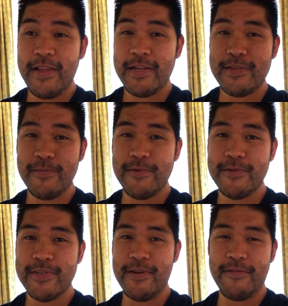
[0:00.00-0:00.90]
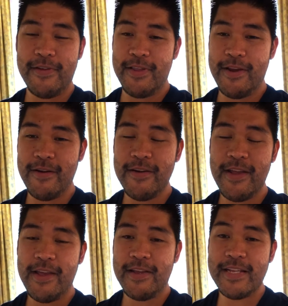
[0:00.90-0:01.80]
They had some cool stuff on there
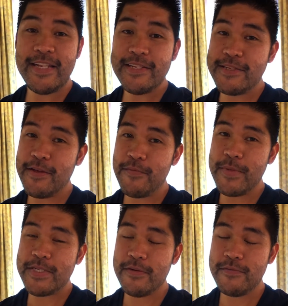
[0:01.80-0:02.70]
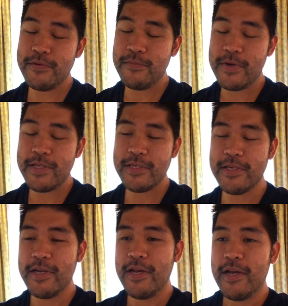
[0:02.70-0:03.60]
and I didn't stuff myself too
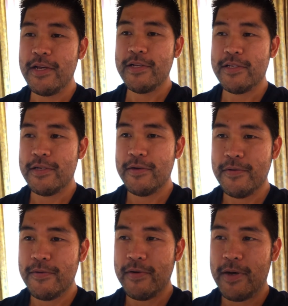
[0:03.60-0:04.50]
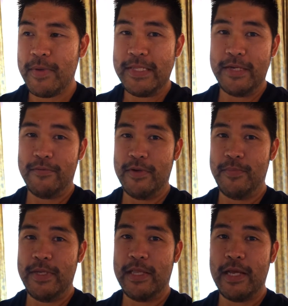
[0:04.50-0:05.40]
much, so I didn't want to
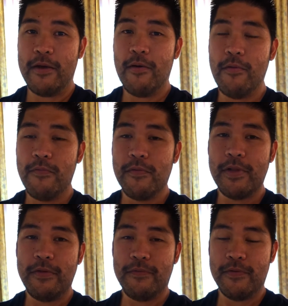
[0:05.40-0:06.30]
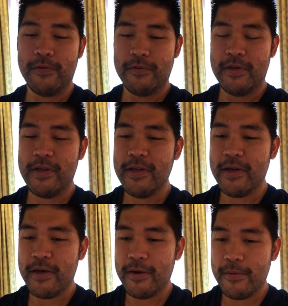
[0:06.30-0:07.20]
be like overly full.
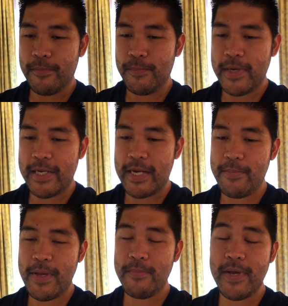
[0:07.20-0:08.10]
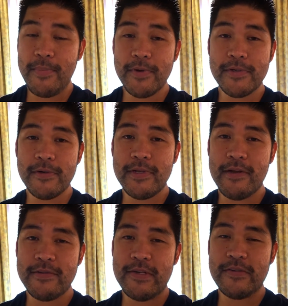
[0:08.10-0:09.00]
But I met my purser
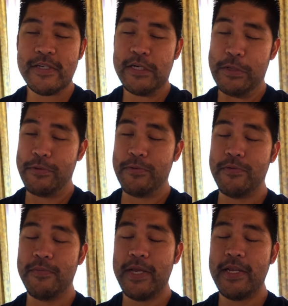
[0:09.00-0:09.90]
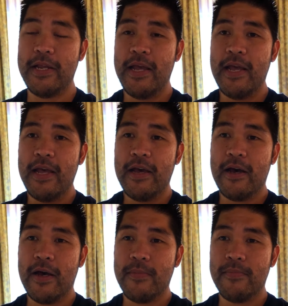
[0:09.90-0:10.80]
downstairs and another crewmate.
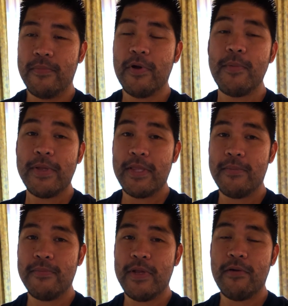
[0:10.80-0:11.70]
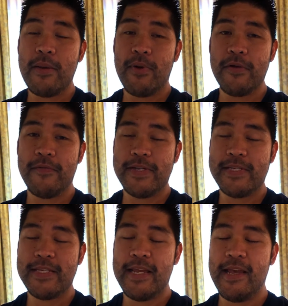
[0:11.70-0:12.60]
Where I met them, they're at
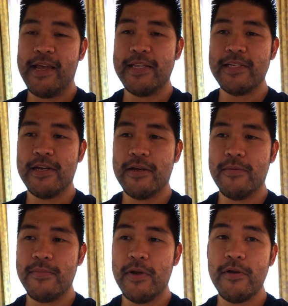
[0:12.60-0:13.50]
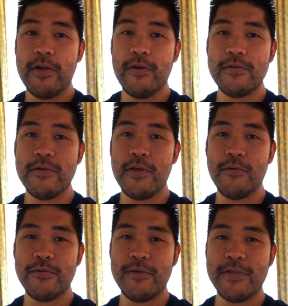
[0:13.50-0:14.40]
breakfast and they're going to go to the
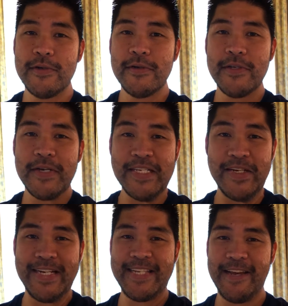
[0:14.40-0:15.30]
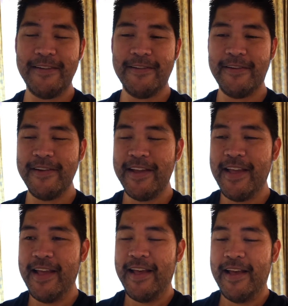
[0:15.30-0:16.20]
grocery store, so I was going to tag along.
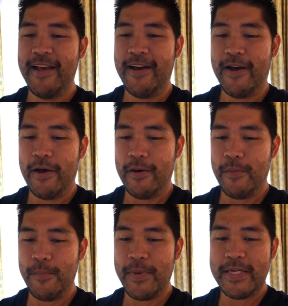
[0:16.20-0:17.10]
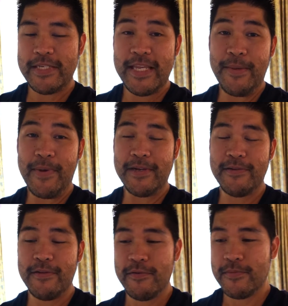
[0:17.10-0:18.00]
But I just came back
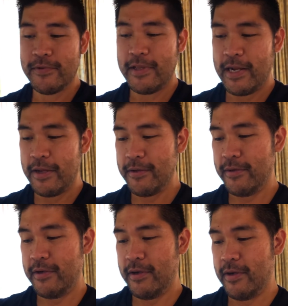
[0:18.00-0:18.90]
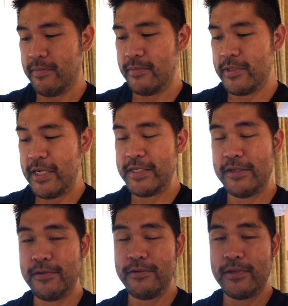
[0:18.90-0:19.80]
to the room so that I could change
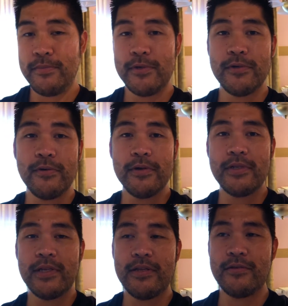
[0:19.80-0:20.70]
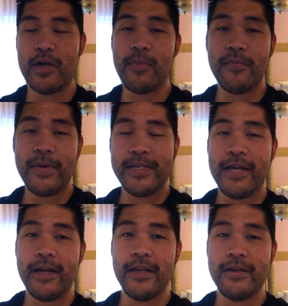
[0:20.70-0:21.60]
into some shorts and drop off my
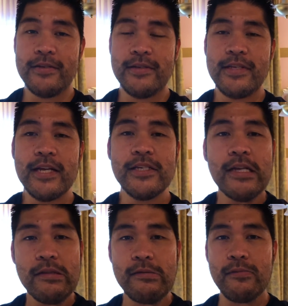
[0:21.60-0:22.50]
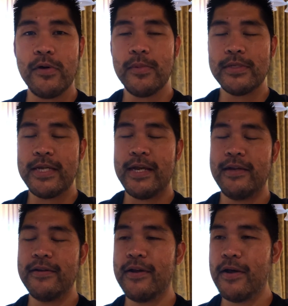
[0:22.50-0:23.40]
jacket, because it's actually a little warm
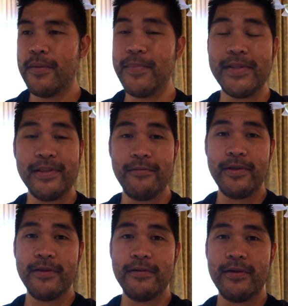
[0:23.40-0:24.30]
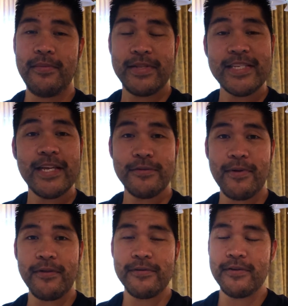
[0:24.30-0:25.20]
outside. But the weather, I mean, it's nice
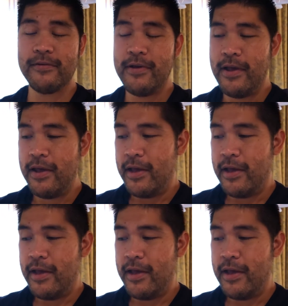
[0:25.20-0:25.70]
weather though.